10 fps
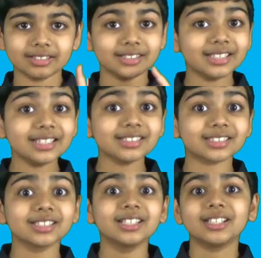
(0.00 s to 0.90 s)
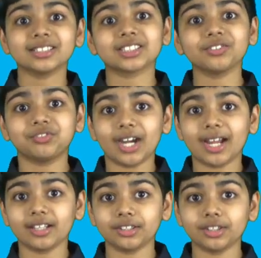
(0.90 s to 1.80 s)
This is the
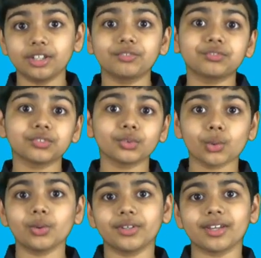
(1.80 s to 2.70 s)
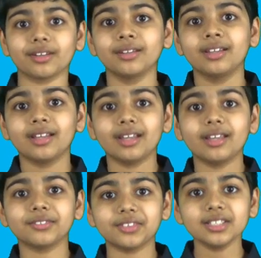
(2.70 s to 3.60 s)
flag of Florida,
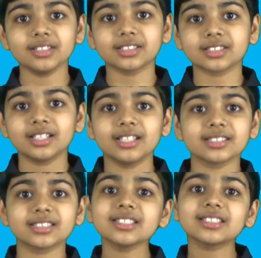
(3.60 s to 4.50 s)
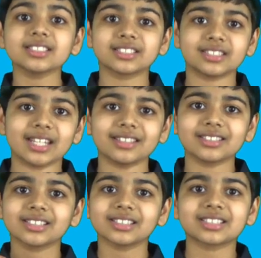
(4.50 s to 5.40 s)
and this is its
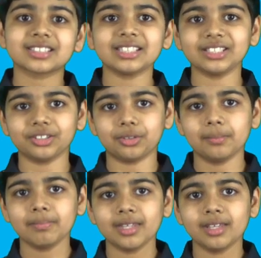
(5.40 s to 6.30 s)
state seal.